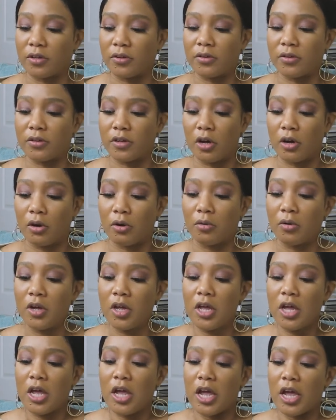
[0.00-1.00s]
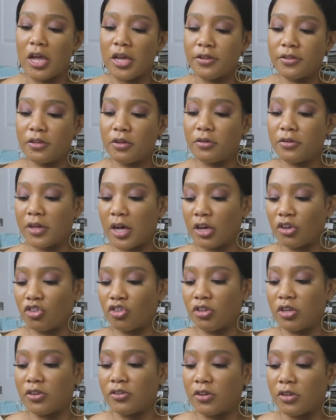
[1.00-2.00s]
And so ASOS
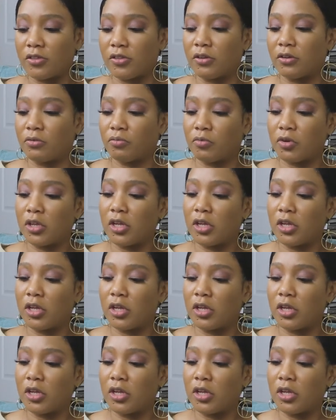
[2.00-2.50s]
actually did this